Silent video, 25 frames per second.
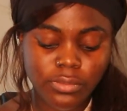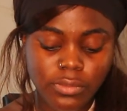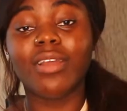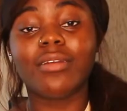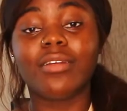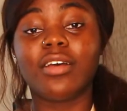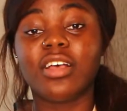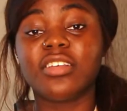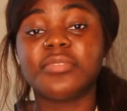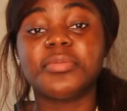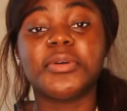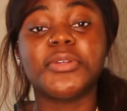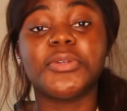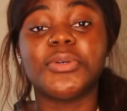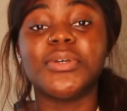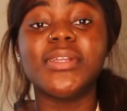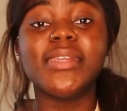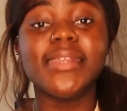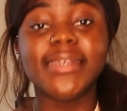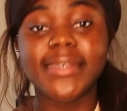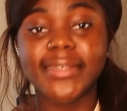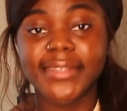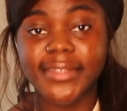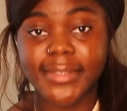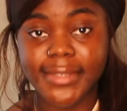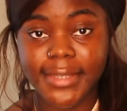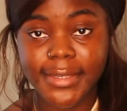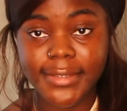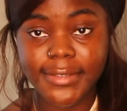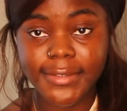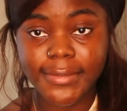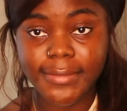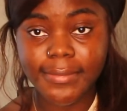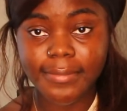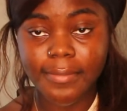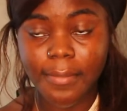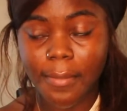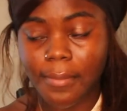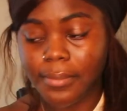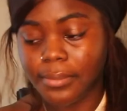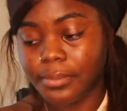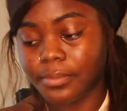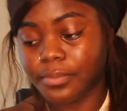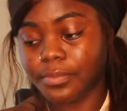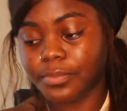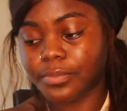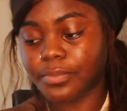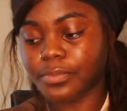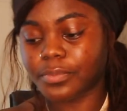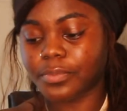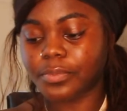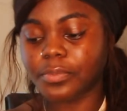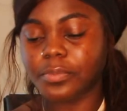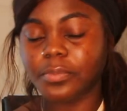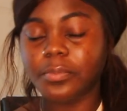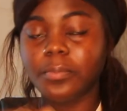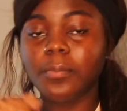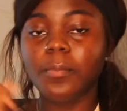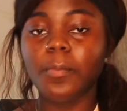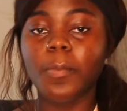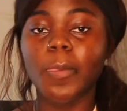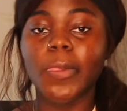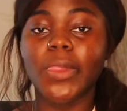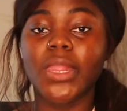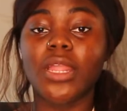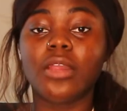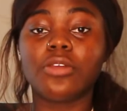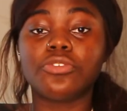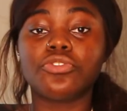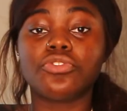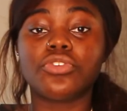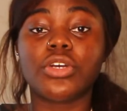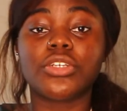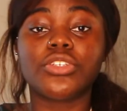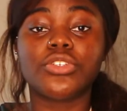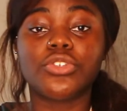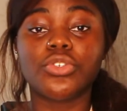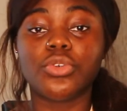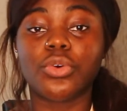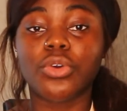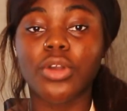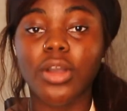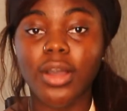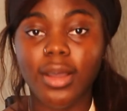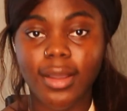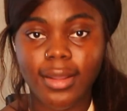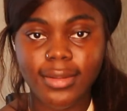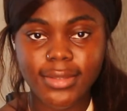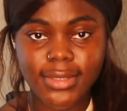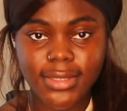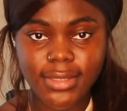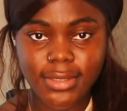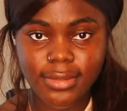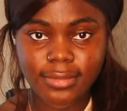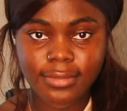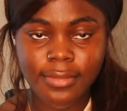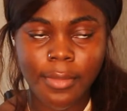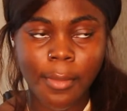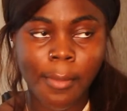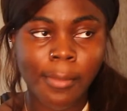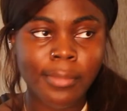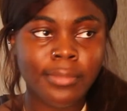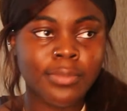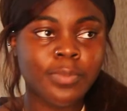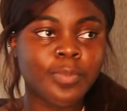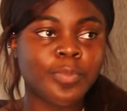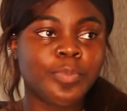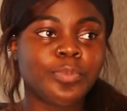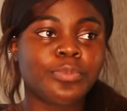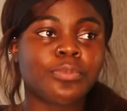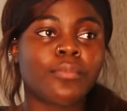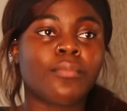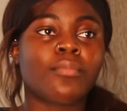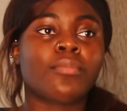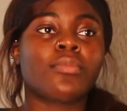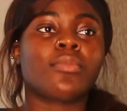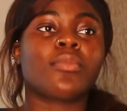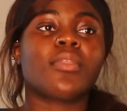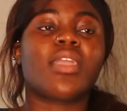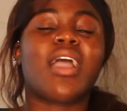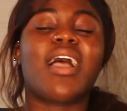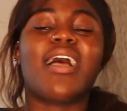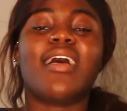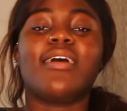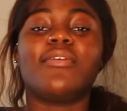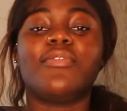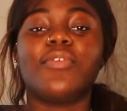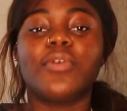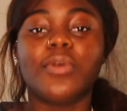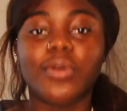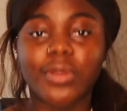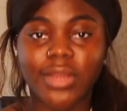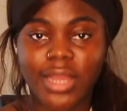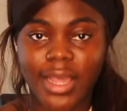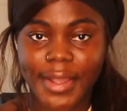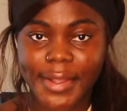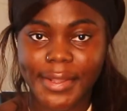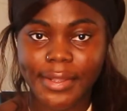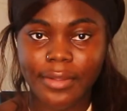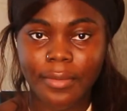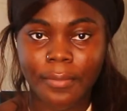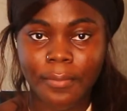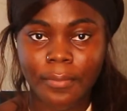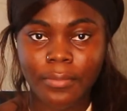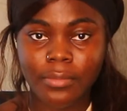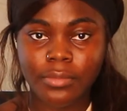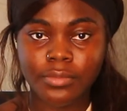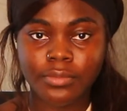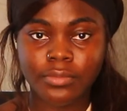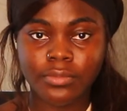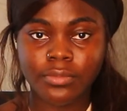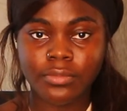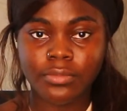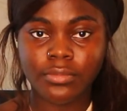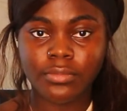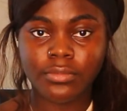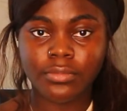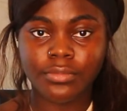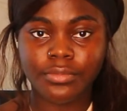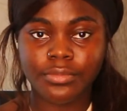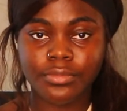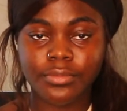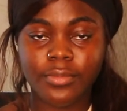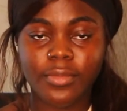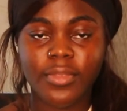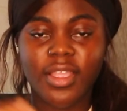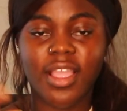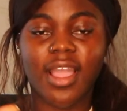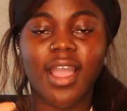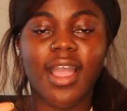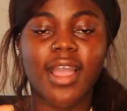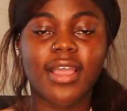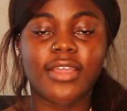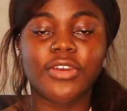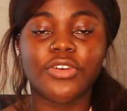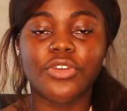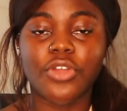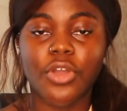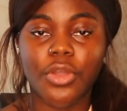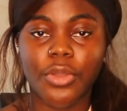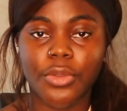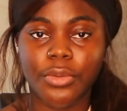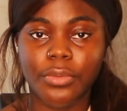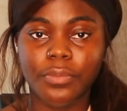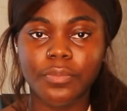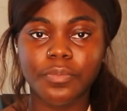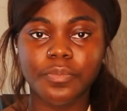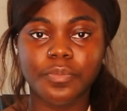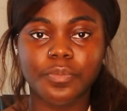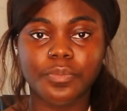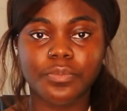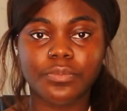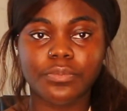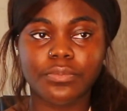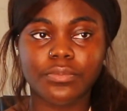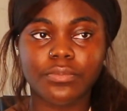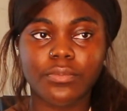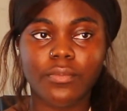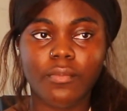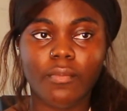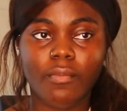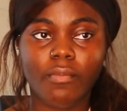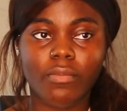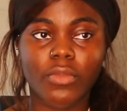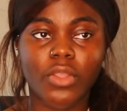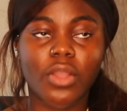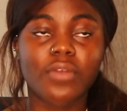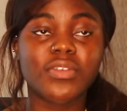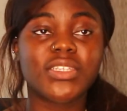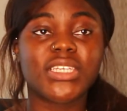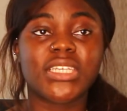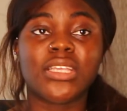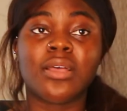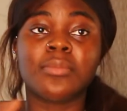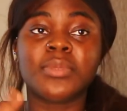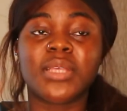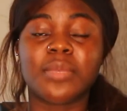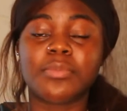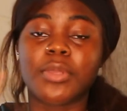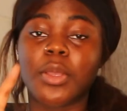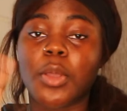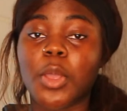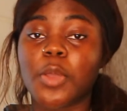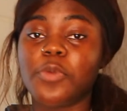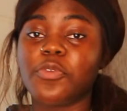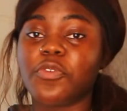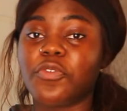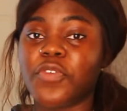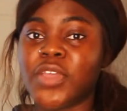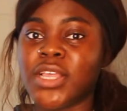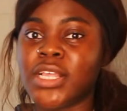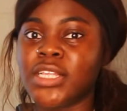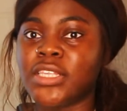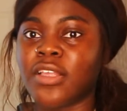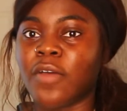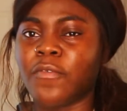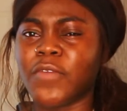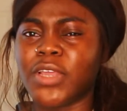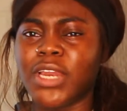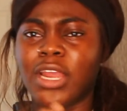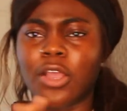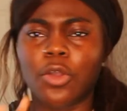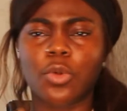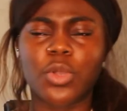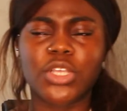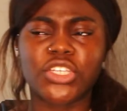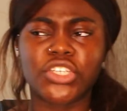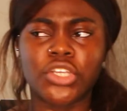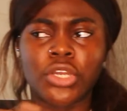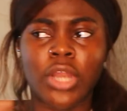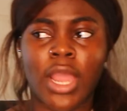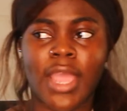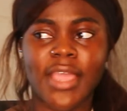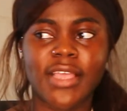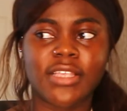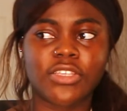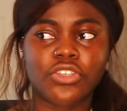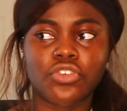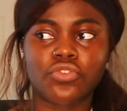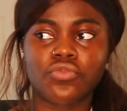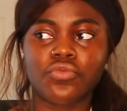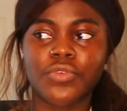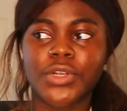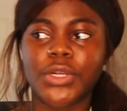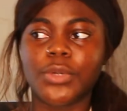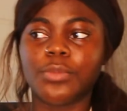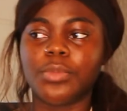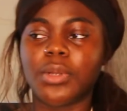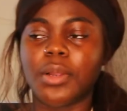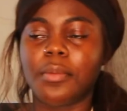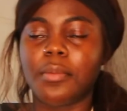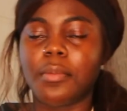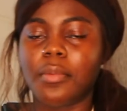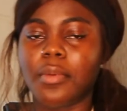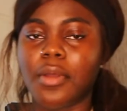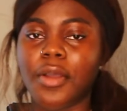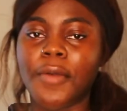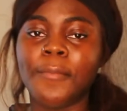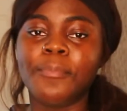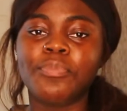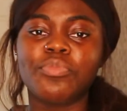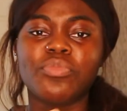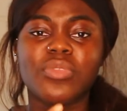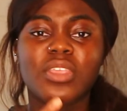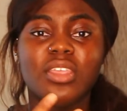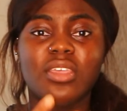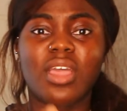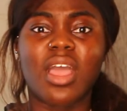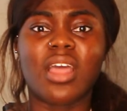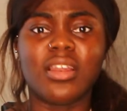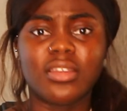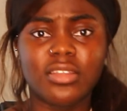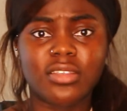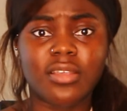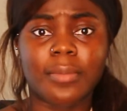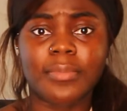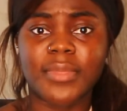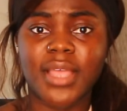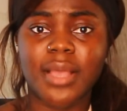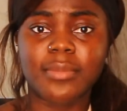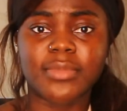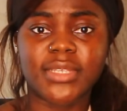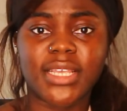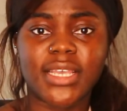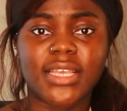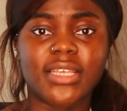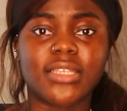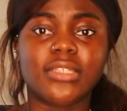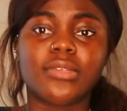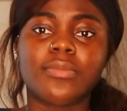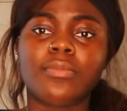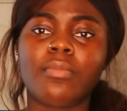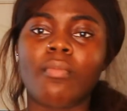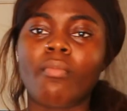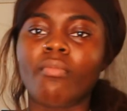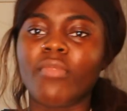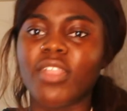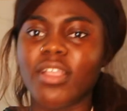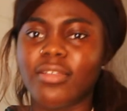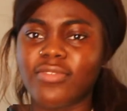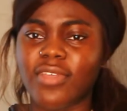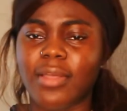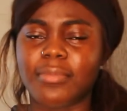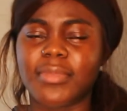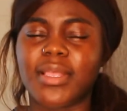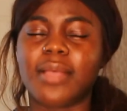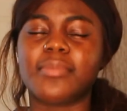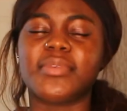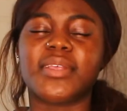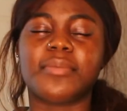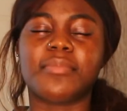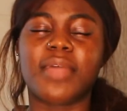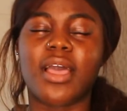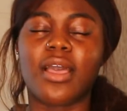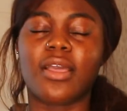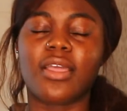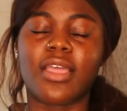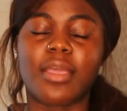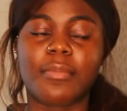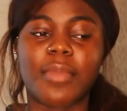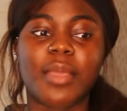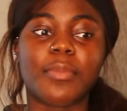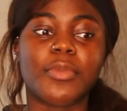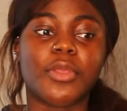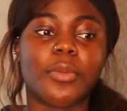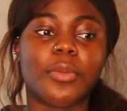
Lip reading: last but not least, sis, trust your gut. I feel like I know, obviously sometimes I overthink something and I question, like, is this real, blah blah blah, and sometimes it is. Sometimes I'm like, okay, maybe